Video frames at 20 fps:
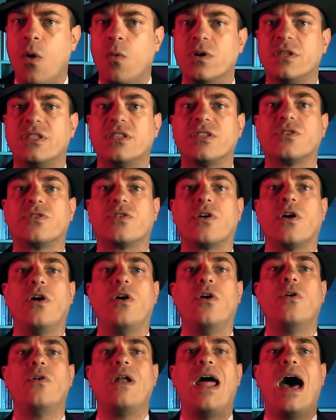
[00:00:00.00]
was
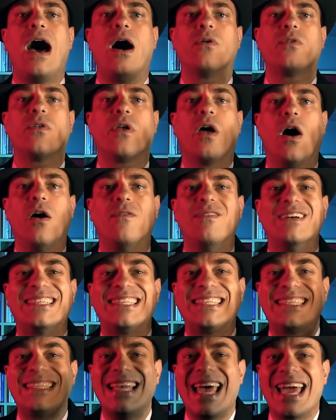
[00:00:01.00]
thrown out of a
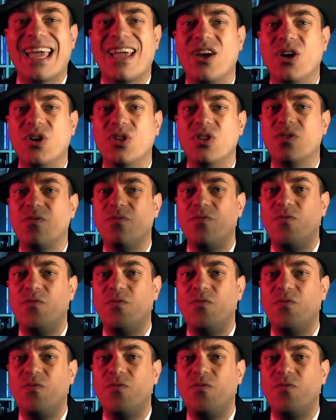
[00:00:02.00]
second